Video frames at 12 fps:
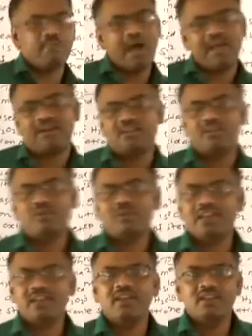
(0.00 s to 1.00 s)
part.
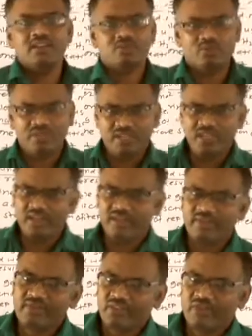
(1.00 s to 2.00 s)
Okay. So
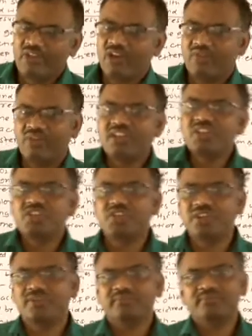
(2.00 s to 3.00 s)
here we have
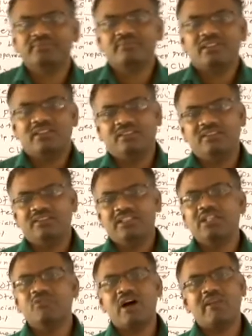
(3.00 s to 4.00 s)
finished the
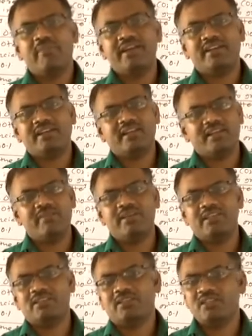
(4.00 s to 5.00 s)
environmental
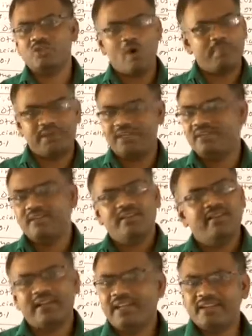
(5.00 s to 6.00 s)
chemistry topic,
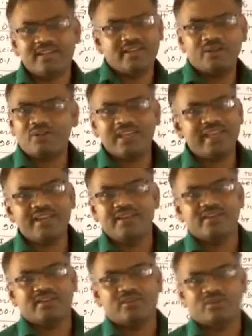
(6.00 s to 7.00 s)
right? Okay.
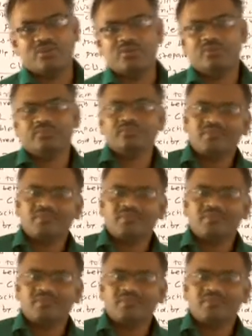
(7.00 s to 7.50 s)
So